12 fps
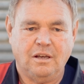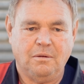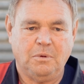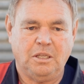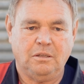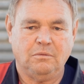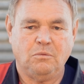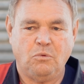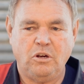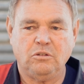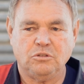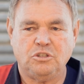I mean,
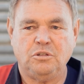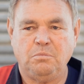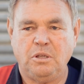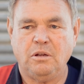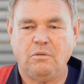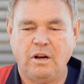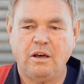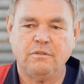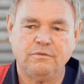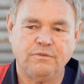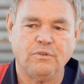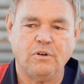Rio should be
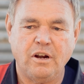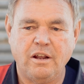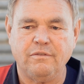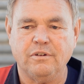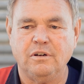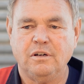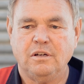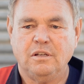around forever